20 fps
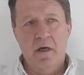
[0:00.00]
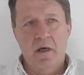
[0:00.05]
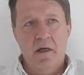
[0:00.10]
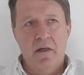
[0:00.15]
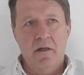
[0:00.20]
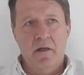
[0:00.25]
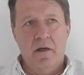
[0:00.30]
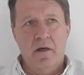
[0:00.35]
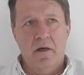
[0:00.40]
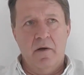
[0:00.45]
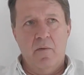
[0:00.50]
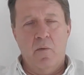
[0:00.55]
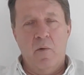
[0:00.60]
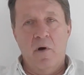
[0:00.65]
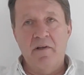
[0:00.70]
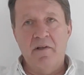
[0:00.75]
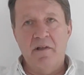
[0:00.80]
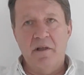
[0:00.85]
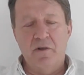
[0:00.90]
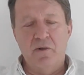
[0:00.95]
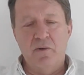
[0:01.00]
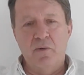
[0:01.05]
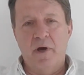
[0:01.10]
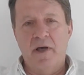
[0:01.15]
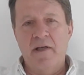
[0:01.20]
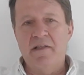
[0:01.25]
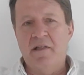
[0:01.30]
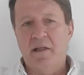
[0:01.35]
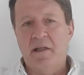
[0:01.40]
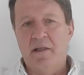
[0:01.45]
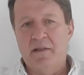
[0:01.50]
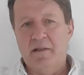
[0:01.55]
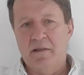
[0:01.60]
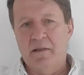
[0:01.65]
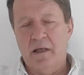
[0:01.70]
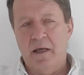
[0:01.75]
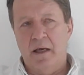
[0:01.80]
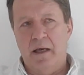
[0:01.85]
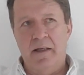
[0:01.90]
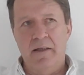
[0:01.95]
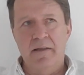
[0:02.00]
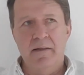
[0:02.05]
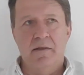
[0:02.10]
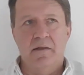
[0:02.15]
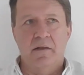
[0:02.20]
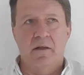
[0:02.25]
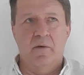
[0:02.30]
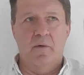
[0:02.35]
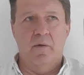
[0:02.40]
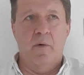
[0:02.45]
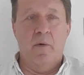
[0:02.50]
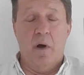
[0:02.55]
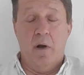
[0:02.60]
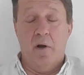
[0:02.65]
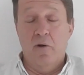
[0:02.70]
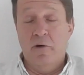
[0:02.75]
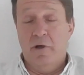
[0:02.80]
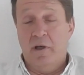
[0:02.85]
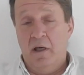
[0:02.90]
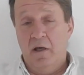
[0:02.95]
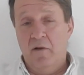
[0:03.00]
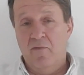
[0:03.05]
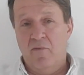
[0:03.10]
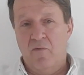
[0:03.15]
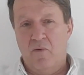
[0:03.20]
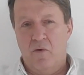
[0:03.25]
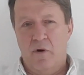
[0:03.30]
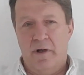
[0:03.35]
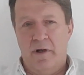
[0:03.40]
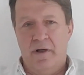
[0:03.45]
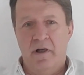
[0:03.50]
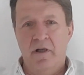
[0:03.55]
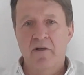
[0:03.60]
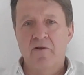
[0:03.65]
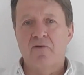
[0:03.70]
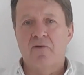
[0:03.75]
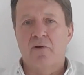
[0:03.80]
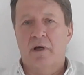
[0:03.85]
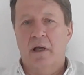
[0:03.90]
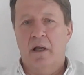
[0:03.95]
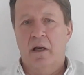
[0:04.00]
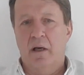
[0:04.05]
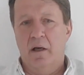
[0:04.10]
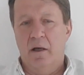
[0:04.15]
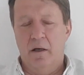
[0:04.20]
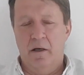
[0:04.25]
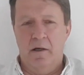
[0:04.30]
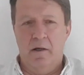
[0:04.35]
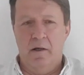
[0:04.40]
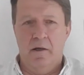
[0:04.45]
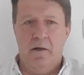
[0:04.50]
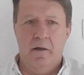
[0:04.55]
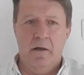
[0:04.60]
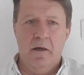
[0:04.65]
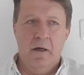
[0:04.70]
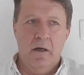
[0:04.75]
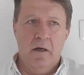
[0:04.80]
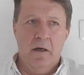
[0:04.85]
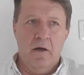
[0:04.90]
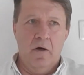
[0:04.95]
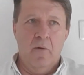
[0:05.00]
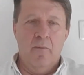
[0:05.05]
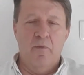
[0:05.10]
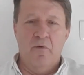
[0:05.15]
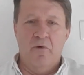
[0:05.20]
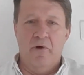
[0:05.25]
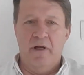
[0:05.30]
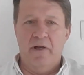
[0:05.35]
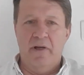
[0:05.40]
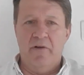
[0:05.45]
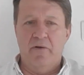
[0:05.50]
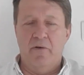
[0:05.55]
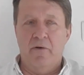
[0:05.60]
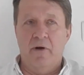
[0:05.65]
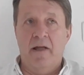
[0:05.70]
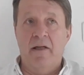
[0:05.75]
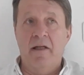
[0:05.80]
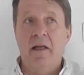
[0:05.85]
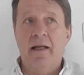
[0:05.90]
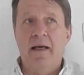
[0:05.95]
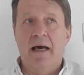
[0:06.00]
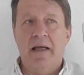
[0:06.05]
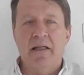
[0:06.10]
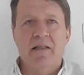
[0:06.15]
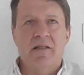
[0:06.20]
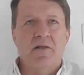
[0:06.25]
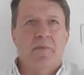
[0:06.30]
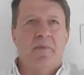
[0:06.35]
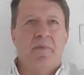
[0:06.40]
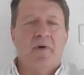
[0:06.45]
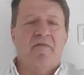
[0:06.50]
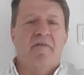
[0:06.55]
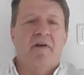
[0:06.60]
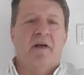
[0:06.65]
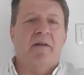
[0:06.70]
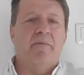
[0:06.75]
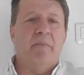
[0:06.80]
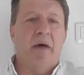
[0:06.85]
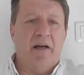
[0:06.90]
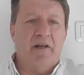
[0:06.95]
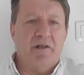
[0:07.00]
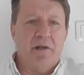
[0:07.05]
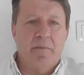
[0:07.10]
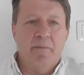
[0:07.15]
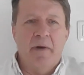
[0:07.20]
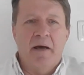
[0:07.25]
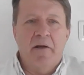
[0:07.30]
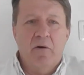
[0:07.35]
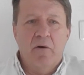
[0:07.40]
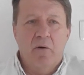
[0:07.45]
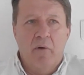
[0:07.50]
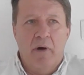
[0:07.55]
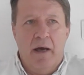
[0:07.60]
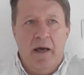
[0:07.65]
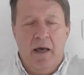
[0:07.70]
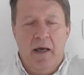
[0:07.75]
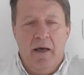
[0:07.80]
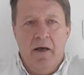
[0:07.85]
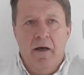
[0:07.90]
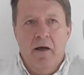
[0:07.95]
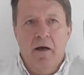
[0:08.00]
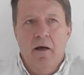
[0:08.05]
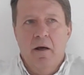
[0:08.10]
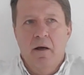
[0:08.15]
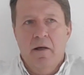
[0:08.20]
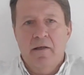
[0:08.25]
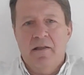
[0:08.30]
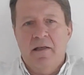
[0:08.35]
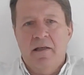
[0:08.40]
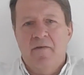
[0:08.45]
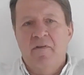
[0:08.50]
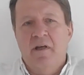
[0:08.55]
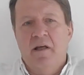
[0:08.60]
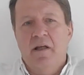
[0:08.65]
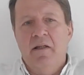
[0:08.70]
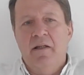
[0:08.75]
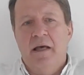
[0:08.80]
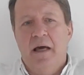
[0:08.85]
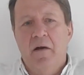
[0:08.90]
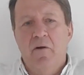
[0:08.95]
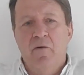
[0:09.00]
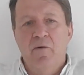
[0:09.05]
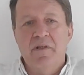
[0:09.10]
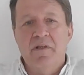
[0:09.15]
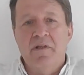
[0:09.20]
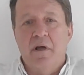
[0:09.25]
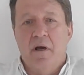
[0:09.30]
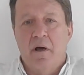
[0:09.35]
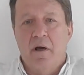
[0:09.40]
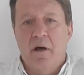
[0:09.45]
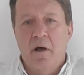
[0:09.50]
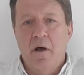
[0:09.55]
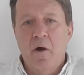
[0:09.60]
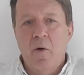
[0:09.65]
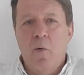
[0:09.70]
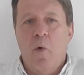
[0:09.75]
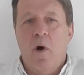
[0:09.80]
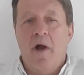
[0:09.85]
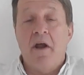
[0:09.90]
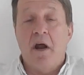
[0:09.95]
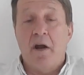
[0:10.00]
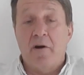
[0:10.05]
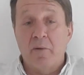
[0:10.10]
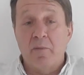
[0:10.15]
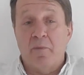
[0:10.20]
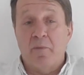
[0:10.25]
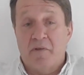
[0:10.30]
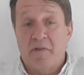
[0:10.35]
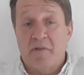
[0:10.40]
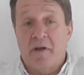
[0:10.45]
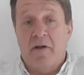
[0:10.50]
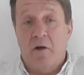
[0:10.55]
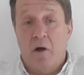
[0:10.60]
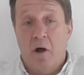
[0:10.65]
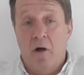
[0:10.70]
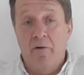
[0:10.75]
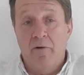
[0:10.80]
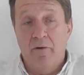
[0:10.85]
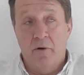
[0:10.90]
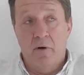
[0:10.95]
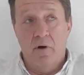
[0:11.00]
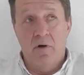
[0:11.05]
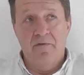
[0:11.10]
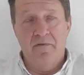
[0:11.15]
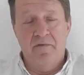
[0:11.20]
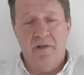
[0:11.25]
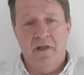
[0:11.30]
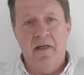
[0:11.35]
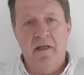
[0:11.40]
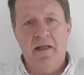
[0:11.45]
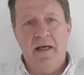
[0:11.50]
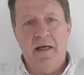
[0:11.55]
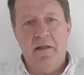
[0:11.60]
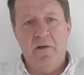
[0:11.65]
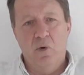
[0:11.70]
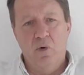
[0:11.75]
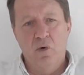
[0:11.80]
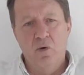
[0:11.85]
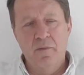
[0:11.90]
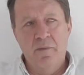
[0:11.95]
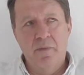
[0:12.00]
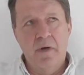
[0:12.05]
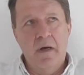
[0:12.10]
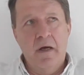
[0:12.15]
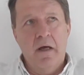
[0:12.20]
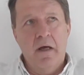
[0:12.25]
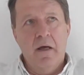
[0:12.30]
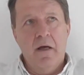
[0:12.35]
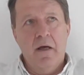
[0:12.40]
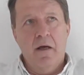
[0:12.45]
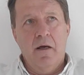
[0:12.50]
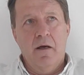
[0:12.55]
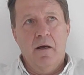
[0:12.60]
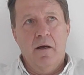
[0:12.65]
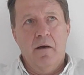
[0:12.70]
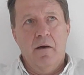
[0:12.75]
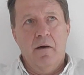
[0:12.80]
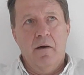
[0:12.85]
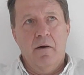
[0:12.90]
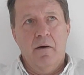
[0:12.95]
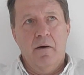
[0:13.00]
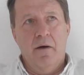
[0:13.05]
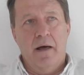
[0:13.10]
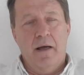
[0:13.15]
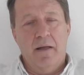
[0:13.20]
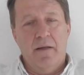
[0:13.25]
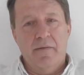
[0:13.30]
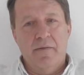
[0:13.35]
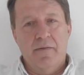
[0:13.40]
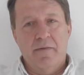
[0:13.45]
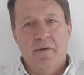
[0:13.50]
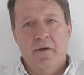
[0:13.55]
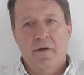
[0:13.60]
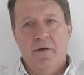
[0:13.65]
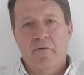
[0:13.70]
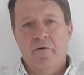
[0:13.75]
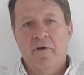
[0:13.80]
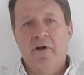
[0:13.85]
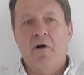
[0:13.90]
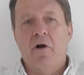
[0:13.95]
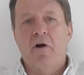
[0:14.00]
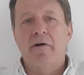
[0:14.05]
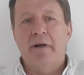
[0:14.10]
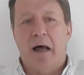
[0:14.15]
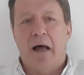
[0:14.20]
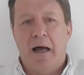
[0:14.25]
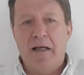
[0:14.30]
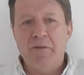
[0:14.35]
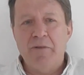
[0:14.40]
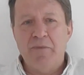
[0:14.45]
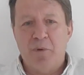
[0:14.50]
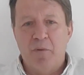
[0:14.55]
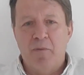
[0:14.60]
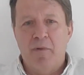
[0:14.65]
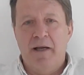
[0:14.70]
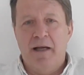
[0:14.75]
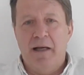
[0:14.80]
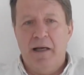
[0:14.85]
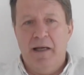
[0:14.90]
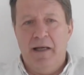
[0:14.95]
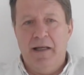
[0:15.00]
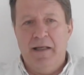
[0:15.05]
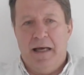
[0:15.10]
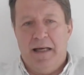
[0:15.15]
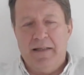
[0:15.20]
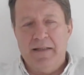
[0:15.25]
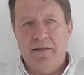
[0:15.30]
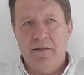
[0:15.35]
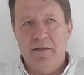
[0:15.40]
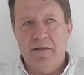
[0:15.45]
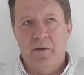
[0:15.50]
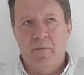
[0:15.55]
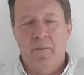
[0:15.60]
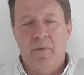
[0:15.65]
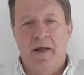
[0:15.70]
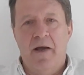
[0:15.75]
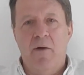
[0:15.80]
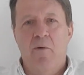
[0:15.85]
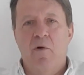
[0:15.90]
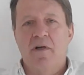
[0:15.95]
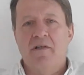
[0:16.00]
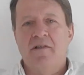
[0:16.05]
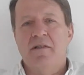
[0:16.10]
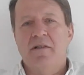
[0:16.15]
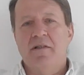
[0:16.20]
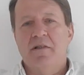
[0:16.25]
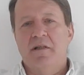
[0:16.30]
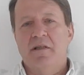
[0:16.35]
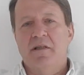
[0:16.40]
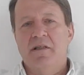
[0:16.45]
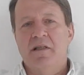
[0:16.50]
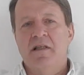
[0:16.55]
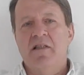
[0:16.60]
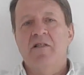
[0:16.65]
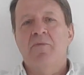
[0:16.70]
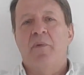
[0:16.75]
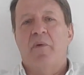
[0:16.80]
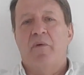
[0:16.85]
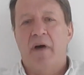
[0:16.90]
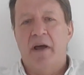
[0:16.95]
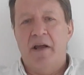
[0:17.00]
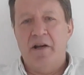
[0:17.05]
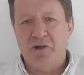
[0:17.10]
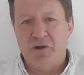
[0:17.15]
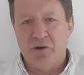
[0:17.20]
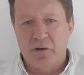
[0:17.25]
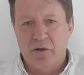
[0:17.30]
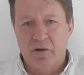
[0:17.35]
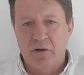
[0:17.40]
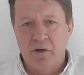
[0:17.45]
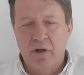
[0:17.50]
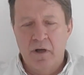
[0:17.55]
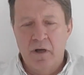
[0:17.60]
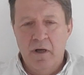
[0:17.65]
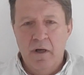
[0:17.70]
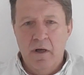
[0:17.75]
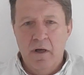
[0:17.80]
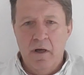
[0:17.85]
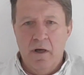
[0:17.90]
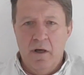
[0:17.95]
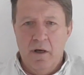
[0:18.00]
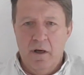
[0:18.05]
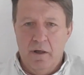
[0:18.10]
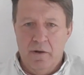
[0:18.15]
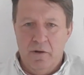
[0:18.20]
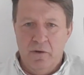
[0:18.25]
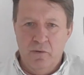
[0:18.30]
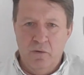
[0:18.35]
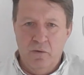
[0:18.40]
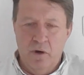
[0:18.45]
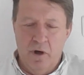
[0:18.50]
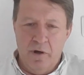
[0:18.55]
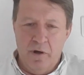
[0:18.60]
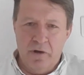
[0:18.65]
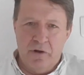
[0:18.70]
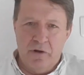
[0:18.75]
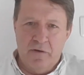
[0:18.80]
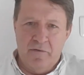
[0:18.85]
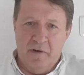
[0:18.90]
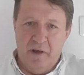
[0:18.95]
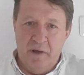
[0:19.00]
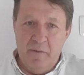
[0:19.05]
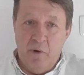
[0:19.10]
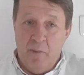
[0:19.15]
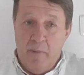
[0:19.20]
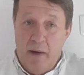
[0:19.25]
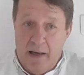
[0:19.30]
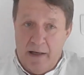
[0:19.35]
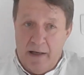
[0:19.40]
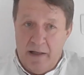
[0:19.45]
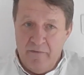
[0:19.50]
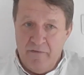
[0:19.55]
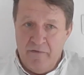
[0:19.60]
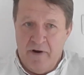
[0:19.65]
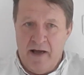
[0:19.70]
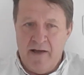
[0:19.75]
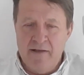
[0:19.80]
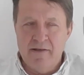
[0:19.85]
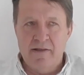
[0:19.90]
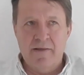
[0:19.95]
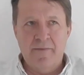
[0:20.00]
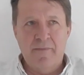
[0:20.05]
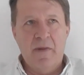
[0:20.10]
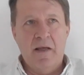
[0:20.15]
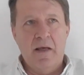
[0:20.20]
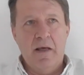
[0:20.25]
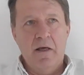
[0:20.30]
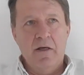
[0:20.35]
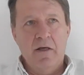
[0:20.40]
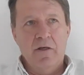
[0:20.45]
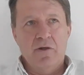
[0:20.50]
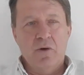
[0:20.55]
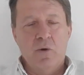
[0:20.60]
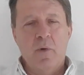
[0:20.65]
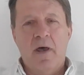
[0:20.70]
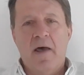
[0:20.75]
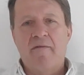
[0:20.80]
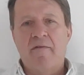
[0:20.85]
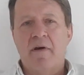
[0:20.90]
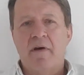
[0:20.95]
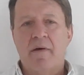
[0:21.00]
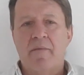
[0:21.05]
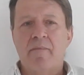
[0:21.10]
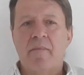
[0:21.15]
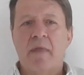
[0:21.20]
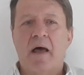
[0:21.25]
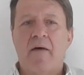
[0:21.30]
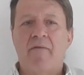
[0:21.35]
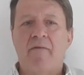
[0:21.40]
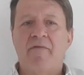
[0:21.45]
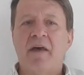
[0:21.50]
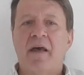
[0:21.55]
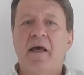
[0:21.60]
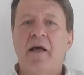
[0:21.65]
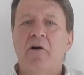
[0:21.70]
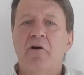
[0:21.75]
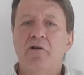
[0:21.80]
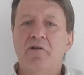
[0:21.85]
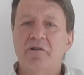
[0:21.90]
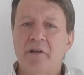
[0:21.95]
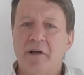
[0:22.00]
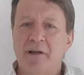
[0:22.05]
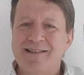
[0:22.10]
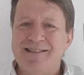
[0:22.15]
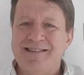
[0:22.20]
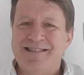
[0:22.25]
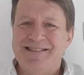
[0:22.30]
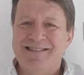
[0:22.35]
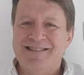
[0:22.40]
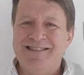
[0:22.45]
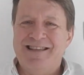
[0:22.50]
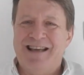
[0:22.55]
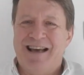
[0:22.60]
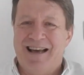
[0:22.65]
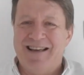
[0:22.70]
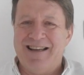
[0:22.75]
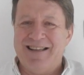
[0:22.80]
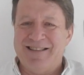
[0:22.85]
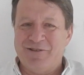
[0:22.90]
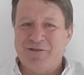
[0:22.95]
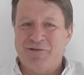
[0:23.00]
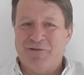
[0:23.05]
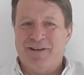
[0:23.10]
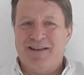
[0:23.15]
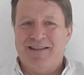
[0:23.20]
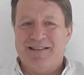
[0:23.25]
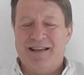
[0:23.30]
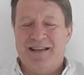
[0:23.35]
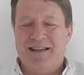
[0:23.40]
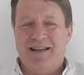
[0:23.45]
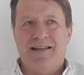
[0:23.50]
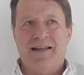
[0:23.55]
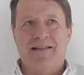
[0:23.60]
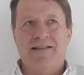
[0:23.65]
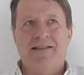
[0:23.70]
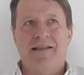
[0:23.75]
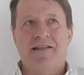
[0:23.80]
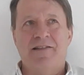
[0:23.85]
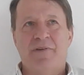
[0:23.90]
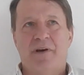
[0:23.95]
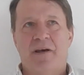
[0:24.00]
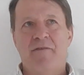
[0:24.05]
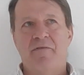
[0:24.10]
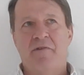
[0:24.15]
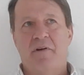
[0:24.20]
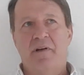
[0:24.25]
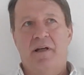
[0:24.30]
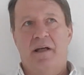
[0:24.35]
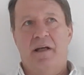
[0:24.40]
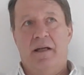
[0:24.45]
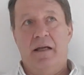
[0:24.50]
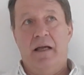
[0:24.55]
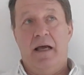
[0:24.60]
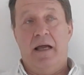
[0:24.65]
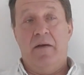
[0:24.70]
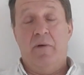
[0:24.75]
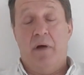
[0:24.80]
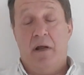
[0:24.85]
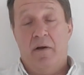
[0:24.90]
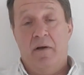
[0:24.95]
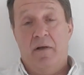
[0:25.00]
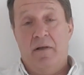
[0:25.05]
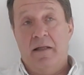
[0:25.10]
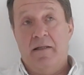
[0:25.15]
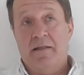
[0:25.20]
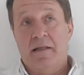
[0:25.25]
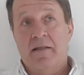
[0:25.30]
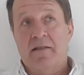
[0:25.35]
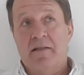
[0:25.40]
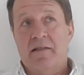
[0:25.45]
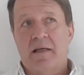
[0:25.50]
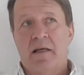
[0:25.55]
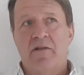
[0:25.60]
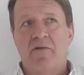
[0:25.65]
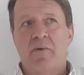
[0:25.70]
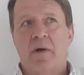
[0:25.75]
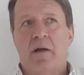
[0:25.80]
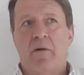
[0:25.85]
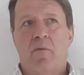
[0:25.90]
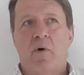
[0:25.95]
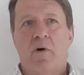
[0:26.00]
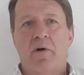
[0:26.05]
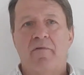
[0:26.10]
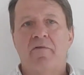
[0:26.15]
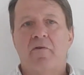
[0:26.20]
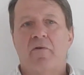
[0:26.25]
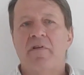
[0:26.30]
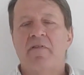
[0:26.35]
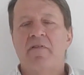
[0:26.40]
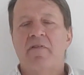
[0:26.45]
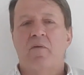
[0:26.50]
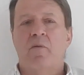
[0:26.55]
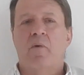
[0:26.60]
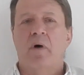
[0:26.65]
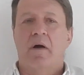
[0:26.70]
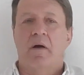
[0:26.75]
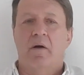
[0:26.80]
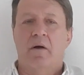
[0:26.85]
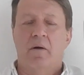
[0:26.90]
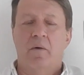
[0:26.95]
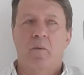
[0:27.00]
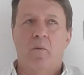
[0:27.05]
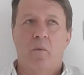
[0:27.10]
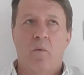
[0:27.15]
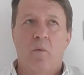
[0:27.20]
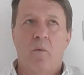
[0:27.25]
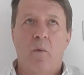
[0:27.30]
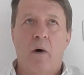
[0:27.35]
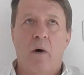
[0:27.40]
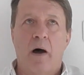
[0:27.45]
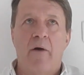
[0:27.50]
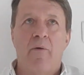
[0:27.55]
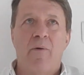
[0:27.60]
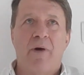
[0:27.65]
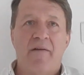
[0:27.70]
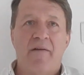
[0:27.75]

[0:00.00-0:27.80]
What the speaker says: wanted to exit, and we were looking for an industrial operator, and Iliad is the perfect match. And by the way, Xavier Niel, who is the 100% owner of the Iliad Group, has recognized publicly that Play was his inspiration to launch free mobile in France. So we have a very good, that's true. That's very funny, and that's as well one of the reasons why we have